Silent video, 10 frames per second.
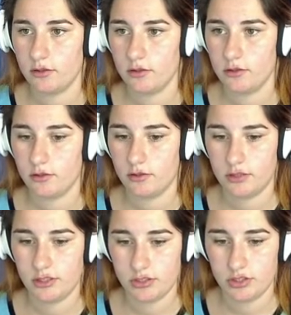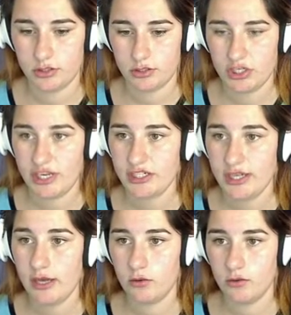Let's just change that.
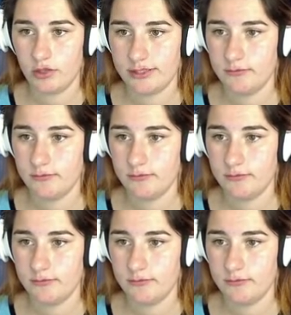Awesome.